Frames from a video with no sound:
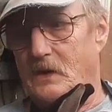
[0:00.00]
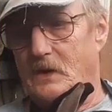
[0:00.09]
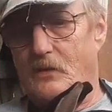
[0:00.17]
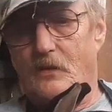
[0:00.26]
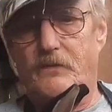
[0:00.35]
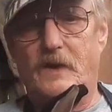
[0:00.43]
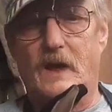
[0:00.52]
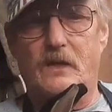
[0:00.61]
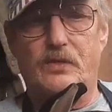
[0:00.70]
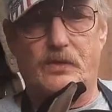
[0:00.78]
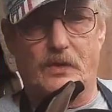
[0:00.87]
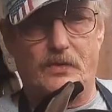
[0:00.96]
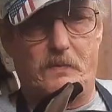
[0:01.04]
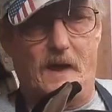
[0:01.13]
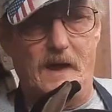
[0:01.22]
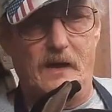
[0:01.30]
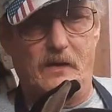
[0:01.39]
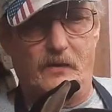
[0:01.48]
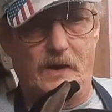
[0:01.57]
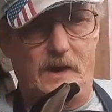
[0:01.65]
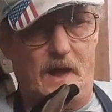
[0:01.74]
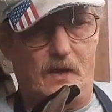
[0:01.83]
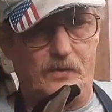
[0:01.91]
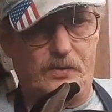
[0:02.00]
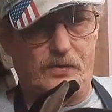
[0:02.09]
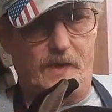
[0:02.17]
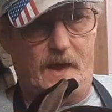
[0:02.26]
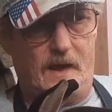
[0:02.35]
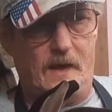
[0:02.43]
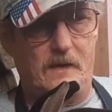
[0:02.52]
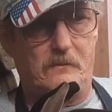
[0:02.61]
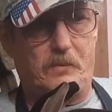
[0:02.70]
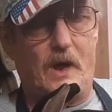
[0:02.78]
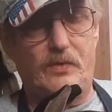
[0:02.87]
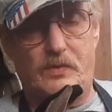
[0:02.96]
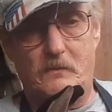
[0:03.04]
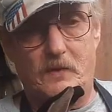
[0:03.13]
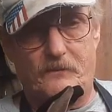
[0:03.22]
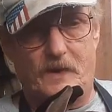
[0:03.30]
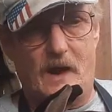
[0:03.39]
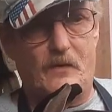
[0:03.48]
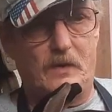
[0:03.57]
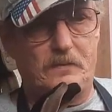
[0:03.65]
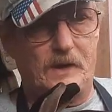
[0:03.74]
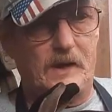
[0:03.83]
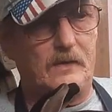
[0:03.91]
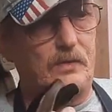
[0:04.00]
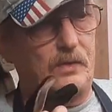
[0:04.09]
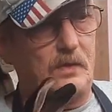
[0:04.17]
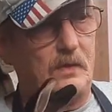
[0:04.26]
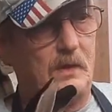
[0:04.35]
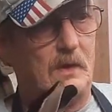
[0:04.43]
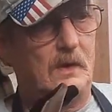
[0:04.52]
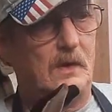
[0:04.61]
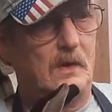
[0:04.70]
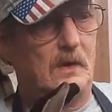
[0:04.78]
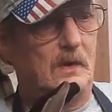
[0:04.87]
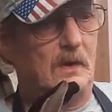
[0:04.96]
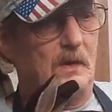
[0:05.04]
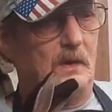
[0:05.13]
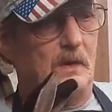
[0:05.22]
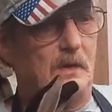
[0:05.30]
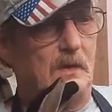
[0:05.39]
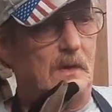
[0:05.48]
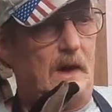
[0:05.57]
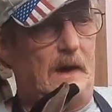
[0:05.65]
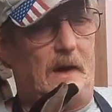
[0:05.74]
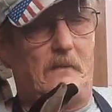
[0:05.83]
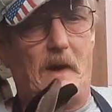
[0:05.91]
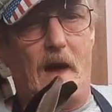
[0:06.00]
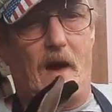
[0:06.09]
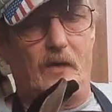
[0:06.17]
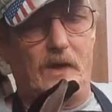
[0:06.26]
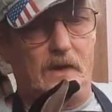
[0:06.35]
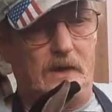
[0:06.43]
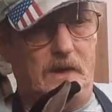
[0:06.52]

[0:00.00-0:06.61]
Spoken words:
We've got a 6x8 greenhouse that I brought some of the flower plants out in,